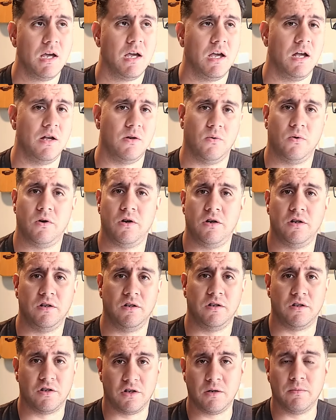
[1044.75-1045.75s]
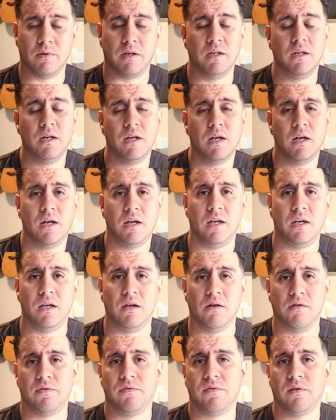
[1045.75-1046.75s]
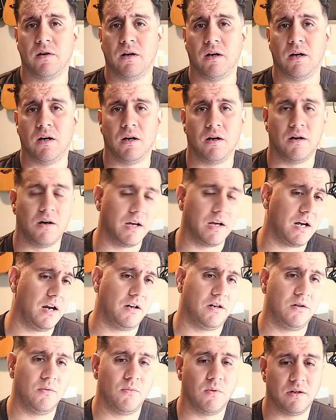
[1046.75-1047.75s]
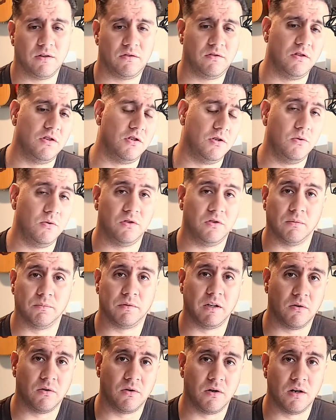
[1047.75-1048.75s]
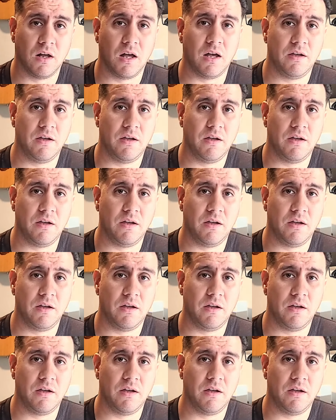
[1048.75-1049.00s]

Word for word: in order to determine if uh, a character wants to do something or not.